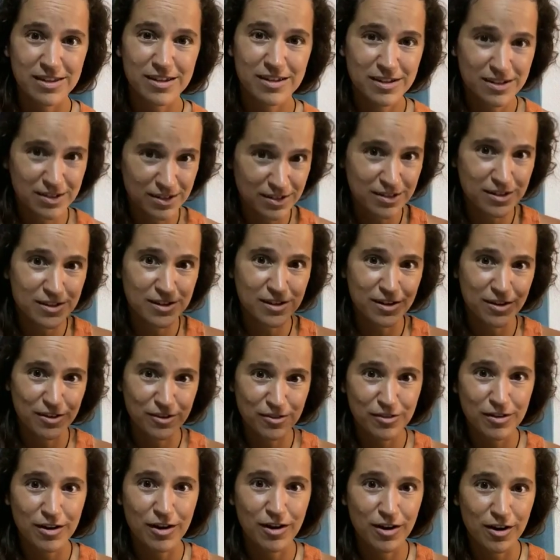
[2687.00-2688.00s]
that you
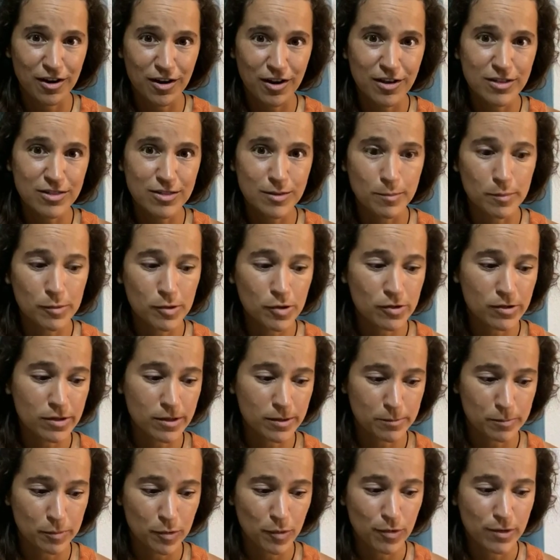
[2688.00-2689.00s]
know are on the
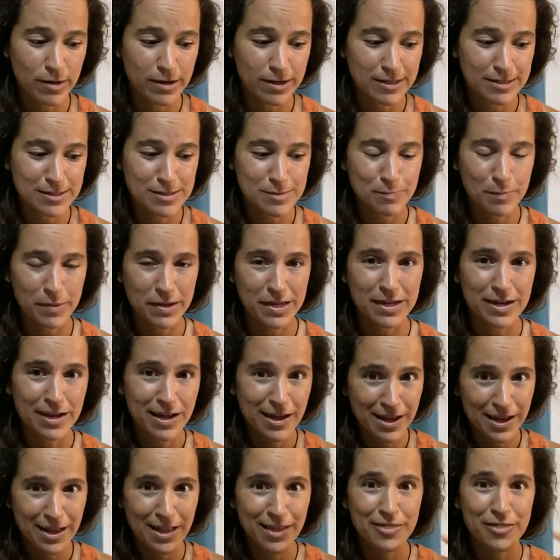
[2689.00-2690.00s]
bullet points but
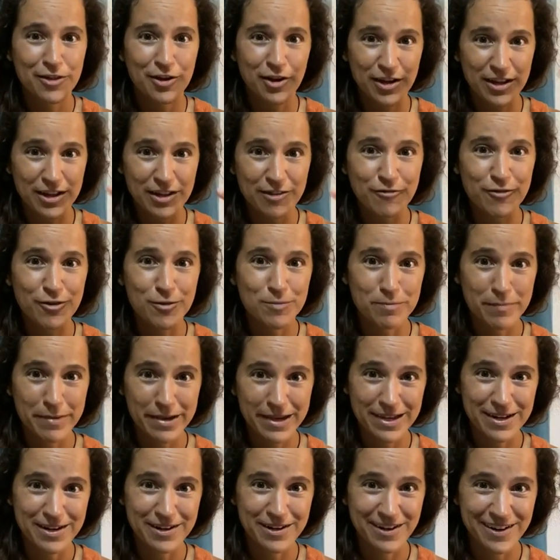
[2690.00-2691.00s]
they're even
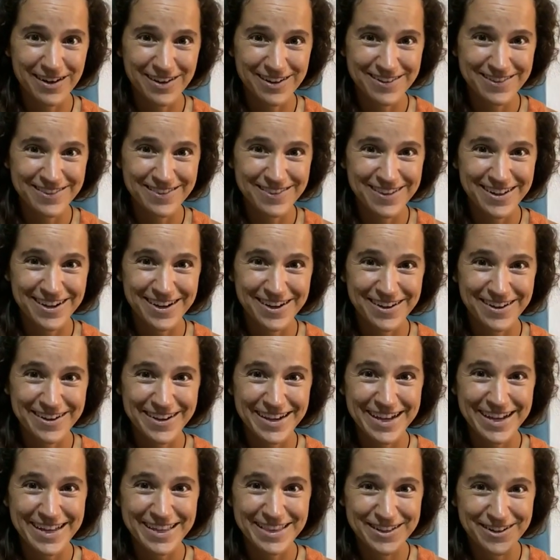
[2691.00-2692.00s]
better
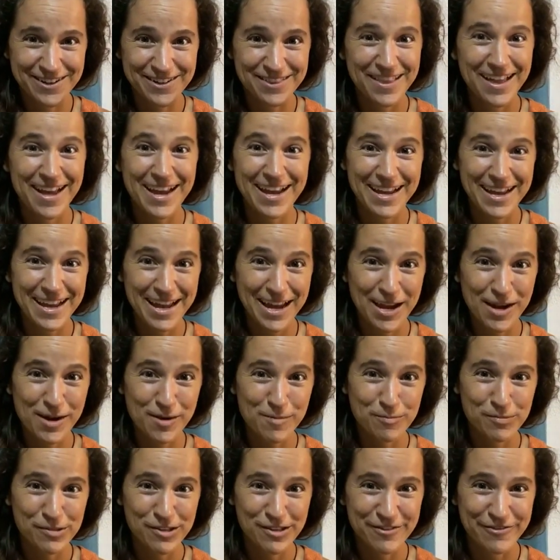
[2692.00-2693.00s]
okay they're like
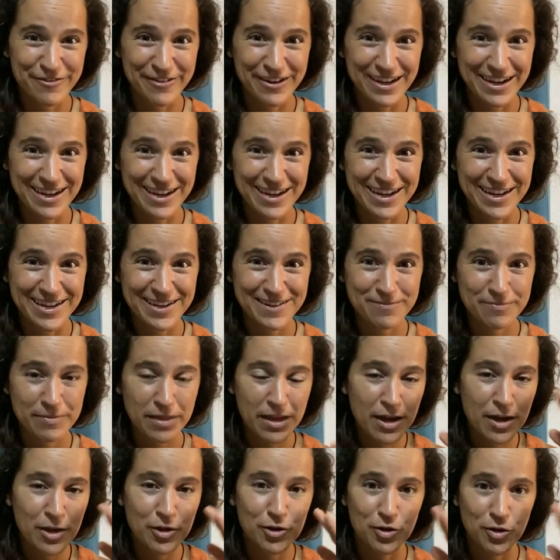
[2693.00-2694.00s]
amplified
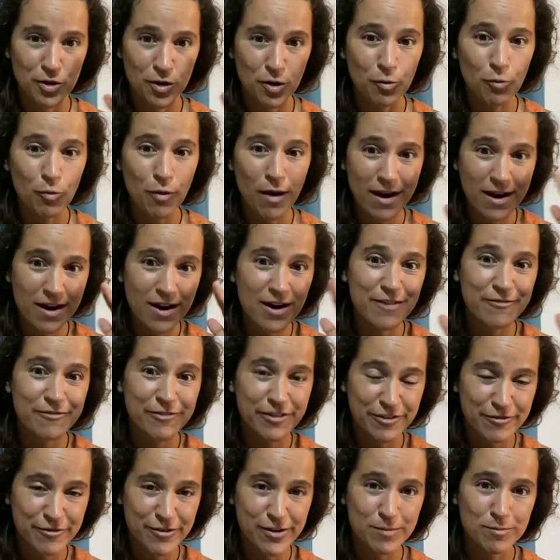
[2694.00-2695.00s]
you're aware
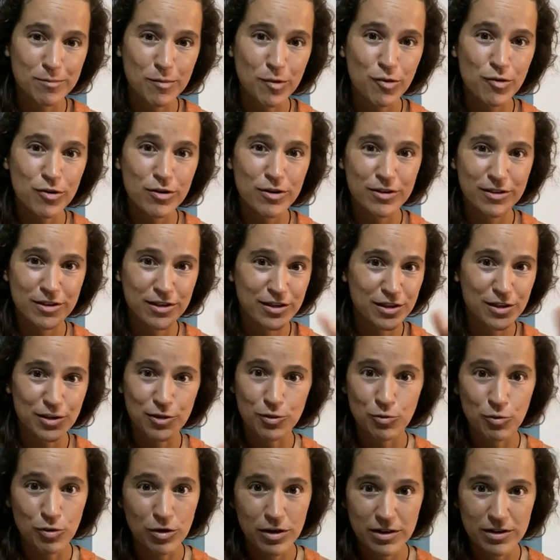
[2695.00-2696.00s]
of even more that
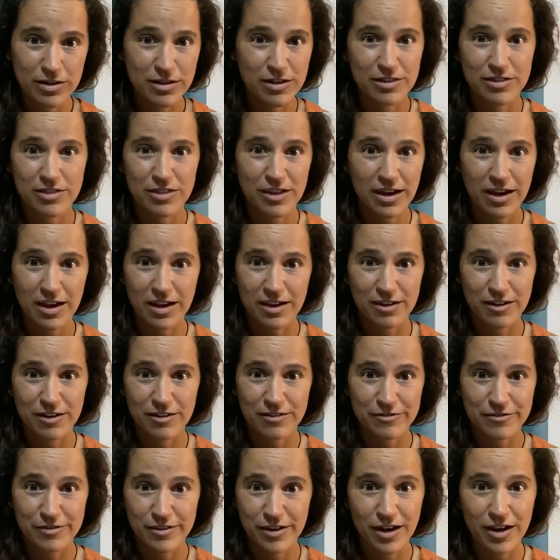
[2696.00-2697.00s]
you wouldn't have thought
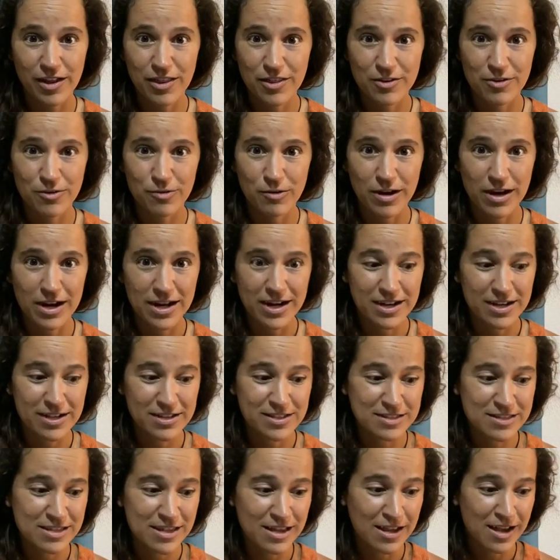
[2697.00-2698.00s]
of
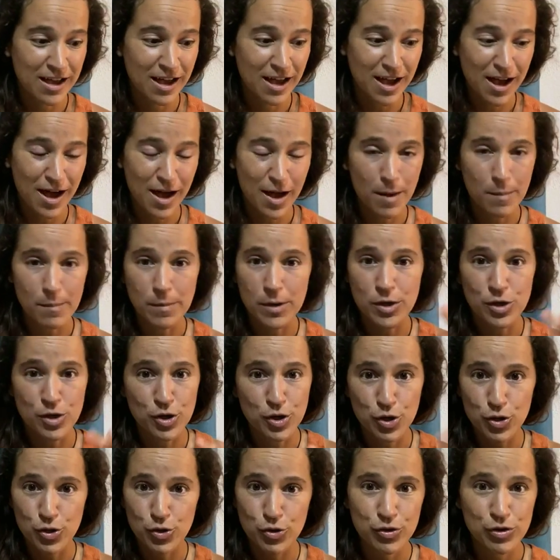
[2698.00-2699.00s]
otherwise um,
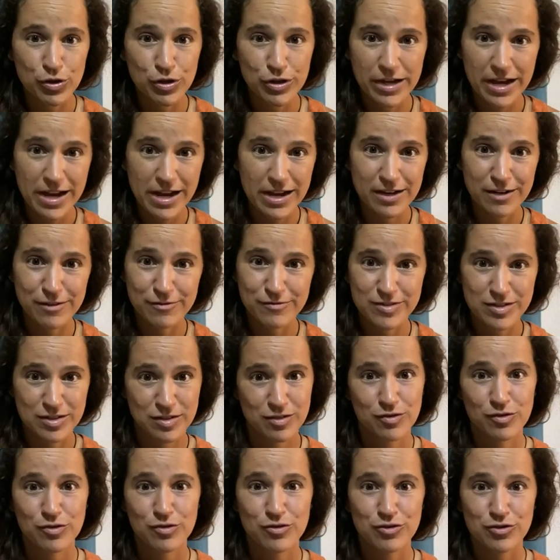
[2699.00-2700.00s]
new creative
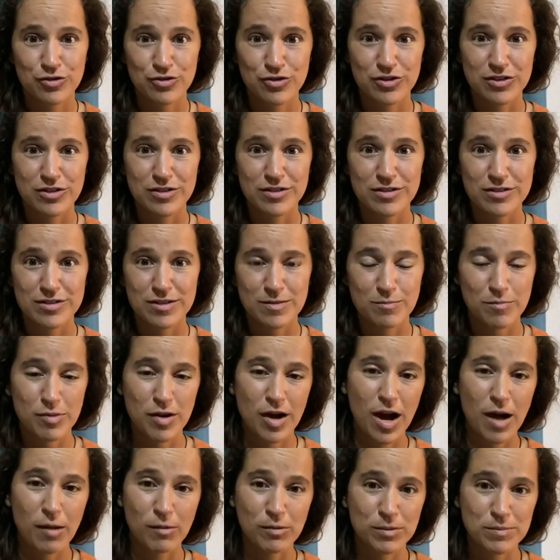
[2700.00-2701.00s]
solutions and
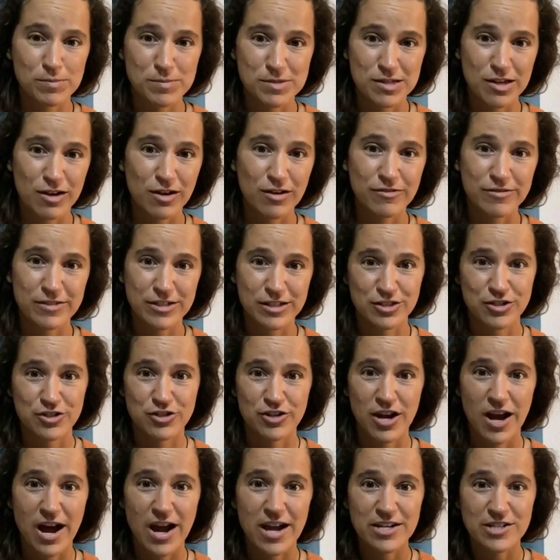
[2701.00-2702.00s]
problem solving
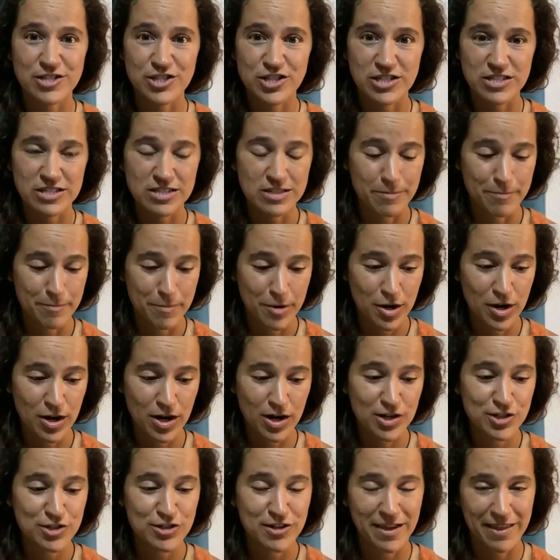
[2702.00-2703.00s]
strategies
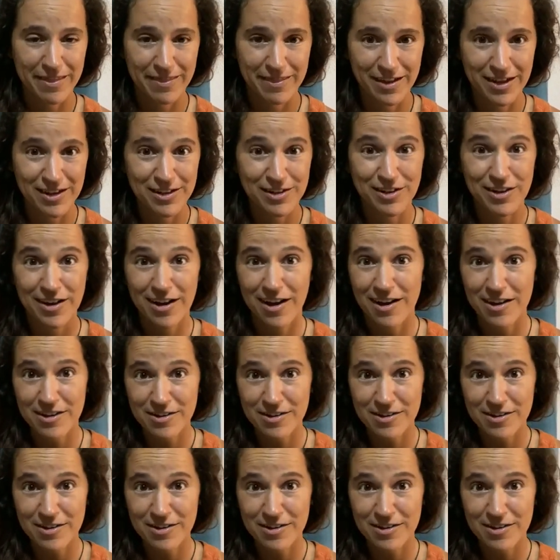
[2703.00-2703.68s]
emerge and then you're